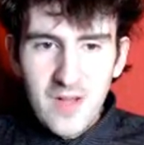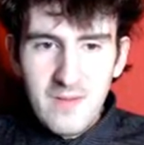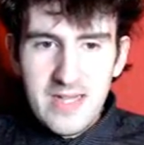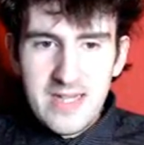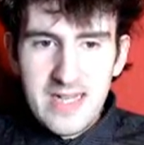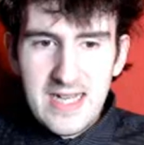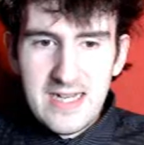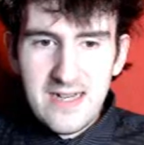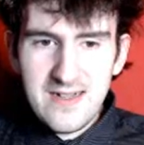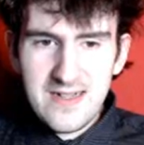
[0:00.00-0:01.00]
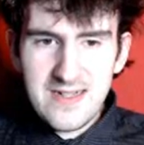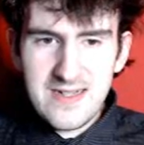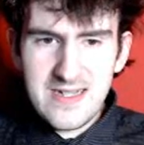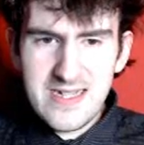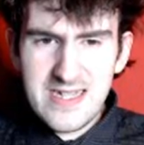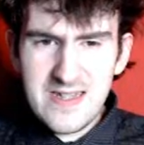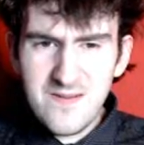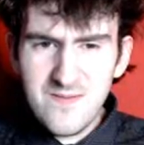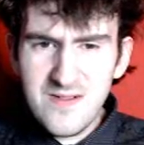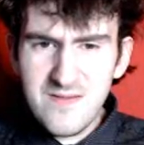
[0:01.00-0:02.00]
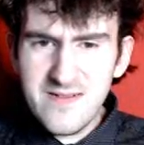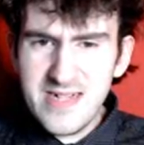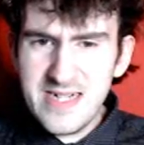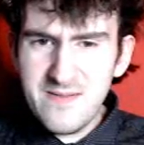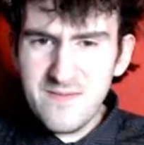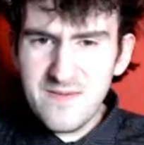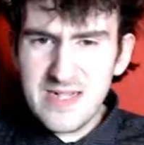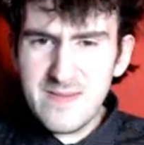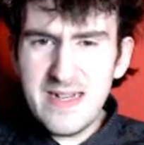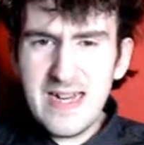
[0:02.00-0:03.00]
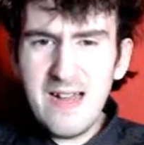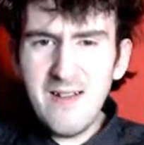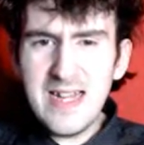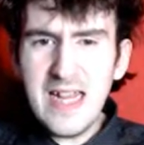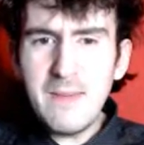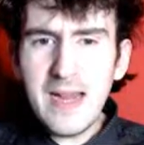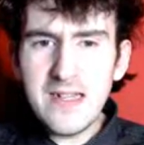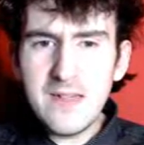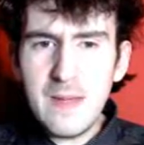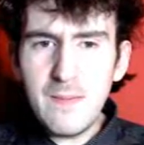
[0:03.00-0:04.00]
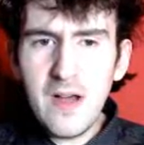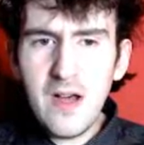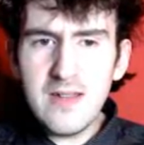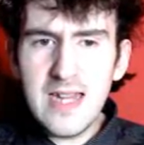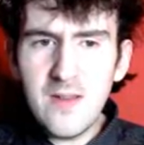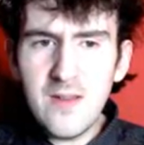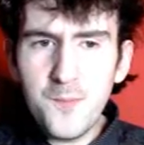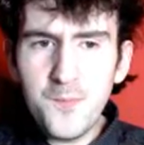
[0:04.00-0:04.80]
Skeen, sort of not really. I mean, how has he managed to be part of this